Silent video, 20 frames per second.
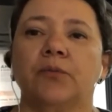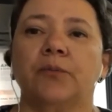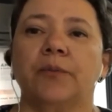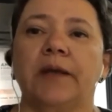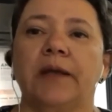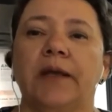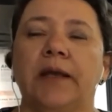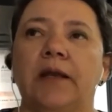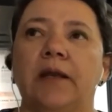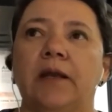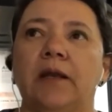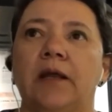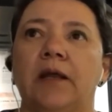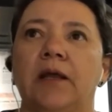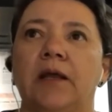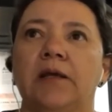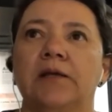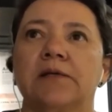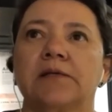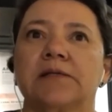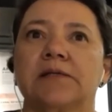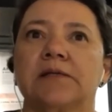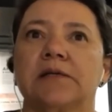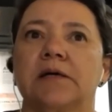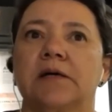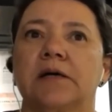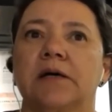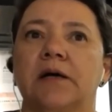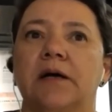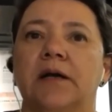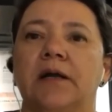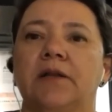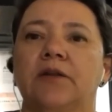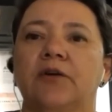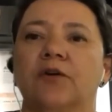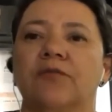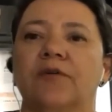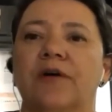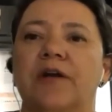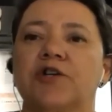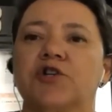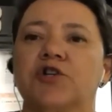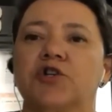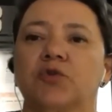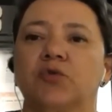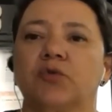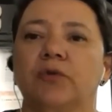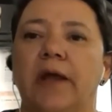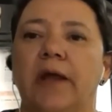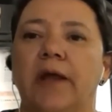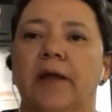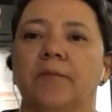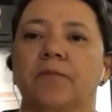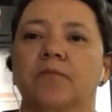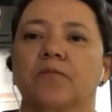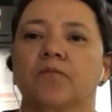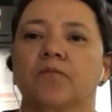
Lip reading: begin his intervention today.